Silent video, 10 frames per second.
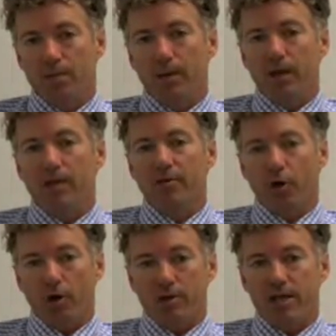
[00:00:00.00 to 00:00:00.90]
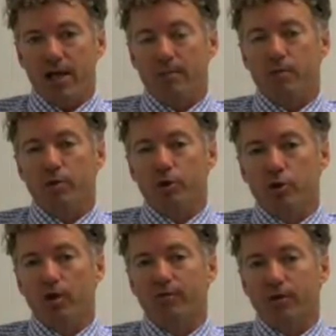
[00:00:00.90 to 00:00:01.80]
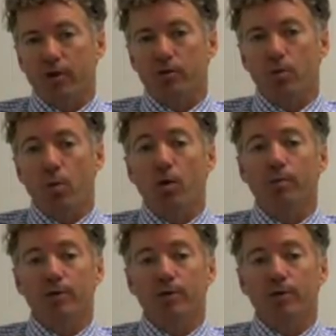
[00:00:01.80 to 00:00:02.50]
But there are times when you do have to go to war,